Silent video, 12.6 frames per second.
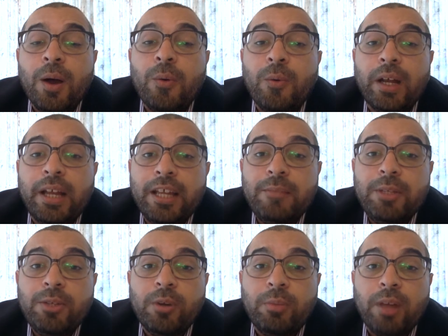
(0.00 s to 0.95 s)
What led me
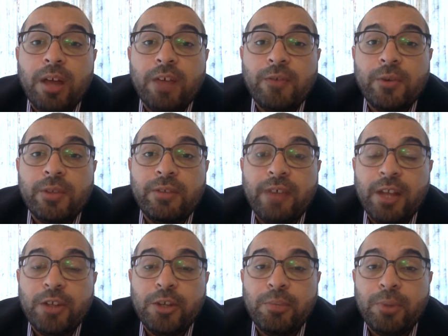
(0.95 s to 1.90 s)
to apply for the
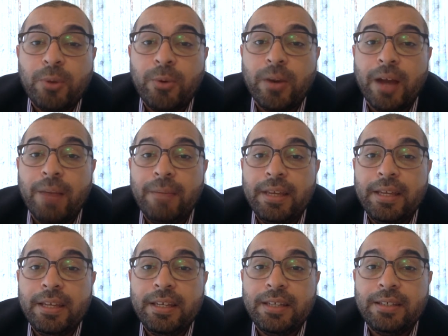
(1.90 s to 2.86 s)
fellowship program
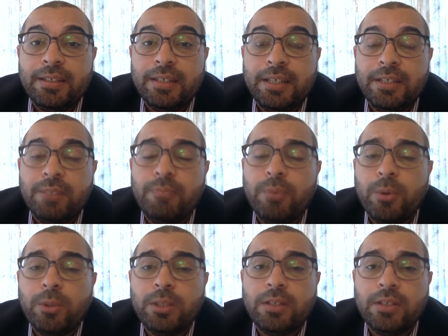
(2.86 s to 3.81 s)
is its
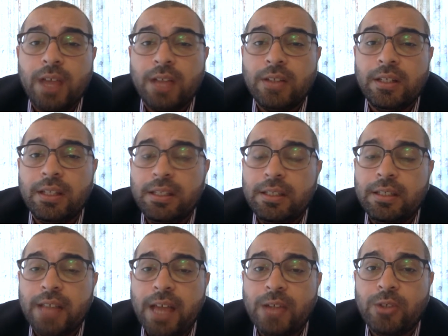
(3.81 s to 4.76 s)
importance as an
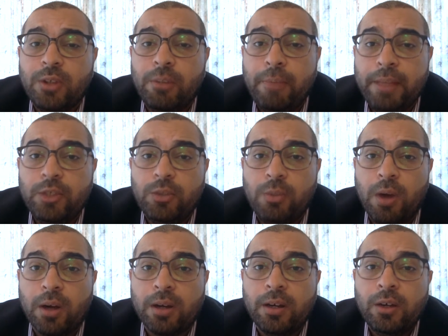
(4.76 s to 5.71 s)
international
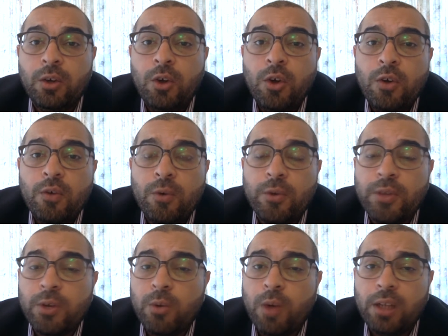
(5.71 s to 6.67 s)
benchmark for the
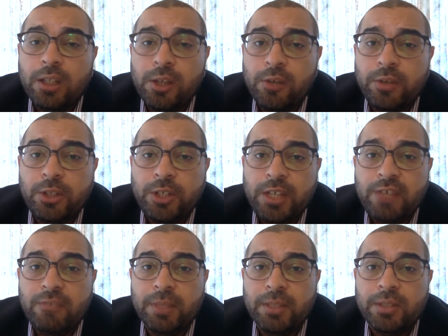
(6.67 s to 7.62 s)
quality of
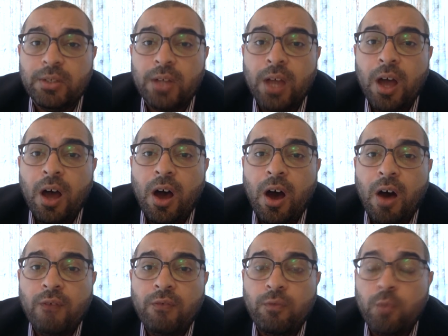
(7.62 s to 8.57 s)
achievements
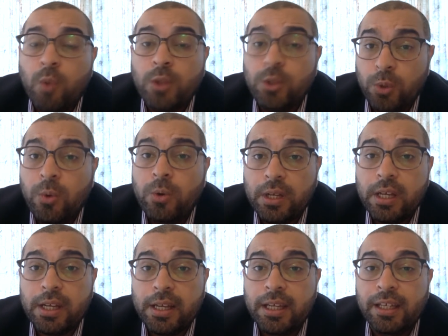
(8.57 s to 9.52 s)
of one's own
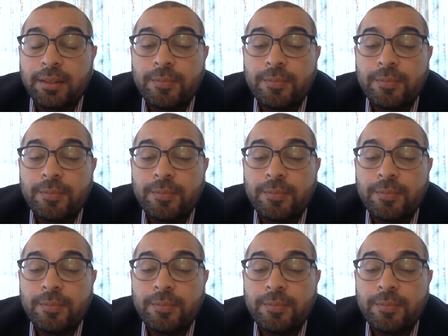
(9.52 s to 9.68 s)
career.